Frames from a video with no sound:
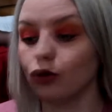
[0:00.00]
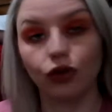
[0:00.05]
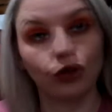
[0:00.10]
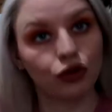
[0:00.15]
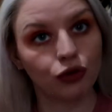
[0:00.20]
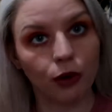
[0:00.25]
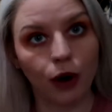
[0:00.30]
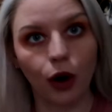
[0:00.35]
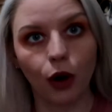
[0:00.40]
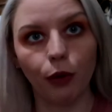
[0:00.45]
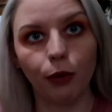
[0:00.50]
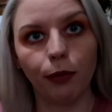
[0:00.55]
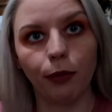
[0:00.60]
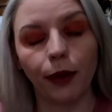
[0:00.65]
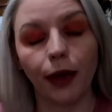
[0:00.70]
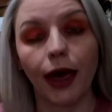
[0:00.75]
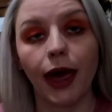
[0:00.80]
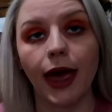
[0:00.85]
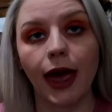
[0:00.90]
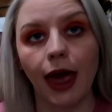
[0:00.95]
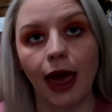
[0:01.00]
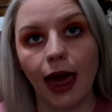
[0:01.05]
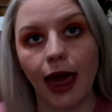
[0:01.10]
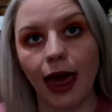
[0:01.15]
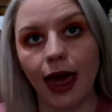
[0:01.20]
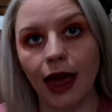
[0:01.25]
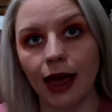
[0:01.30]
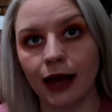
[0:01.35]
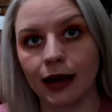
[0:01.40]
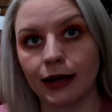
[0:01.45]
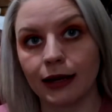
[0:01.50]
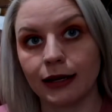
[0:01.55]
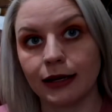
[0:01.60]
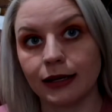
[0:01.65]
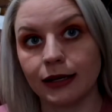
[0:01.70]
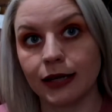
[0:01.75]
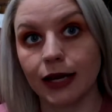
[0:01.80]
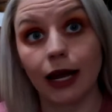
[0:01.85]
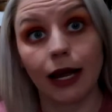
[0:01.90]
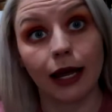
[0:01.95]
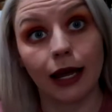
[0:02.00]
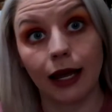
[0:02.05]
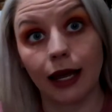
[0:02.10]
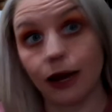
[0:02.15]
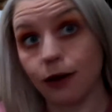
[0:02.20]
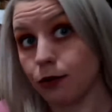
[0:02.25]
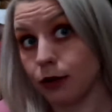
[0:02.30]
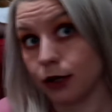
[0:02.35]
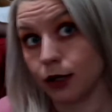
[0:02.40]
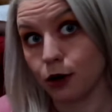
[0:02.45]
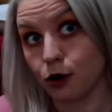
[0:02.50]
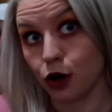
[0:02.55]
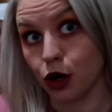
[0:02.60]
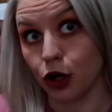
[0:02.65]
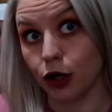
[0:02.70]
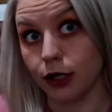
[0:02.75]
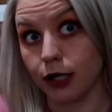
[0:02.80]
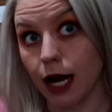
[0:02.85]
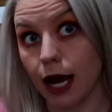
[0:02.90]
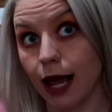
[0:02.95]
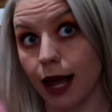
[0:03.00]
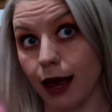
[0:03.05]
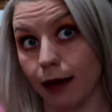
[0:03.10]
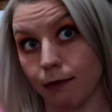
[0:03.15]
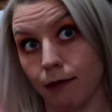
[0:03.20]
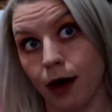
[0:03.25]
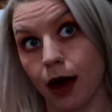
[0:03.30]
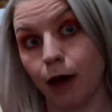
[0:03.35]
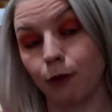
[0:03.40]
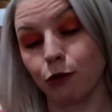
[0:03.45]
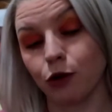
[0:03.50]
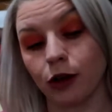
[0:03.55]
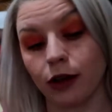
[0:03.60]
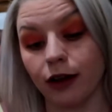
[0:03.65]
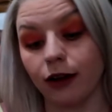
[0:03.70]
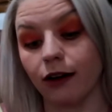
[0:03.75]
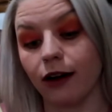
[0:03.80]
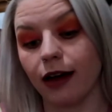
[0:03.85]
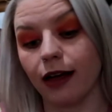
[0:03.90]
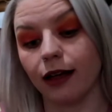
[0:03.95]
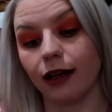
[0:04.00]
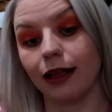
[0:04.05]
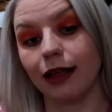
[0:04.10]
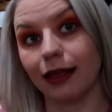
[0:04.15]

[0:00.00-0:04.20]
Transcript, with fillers: trope, and it was a good time. I'm really glad